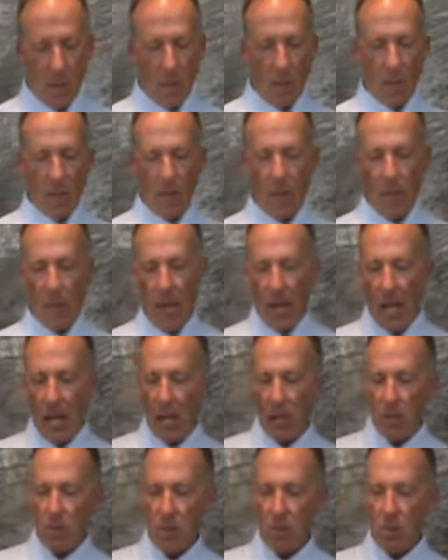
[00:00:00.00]
And with the
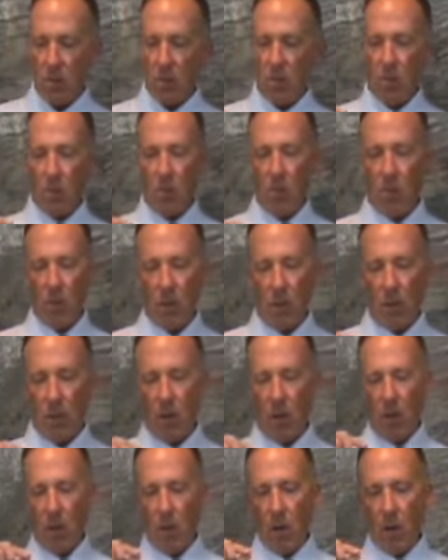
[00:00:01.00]
flat, it's where
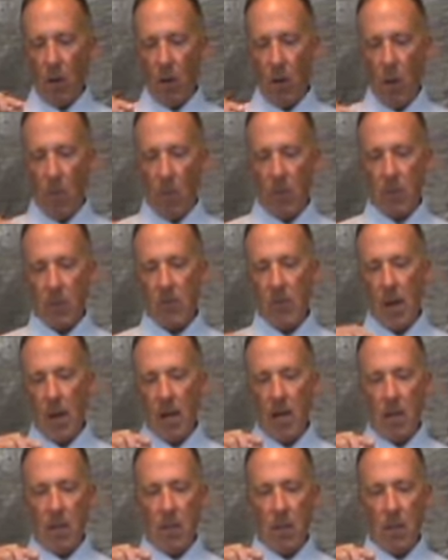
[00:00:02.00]
the open
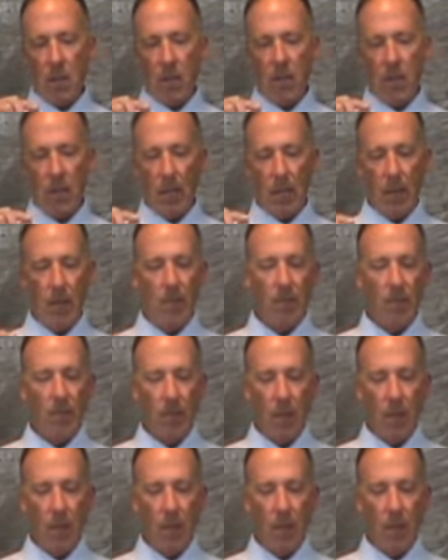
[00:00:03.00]
spot is on the B,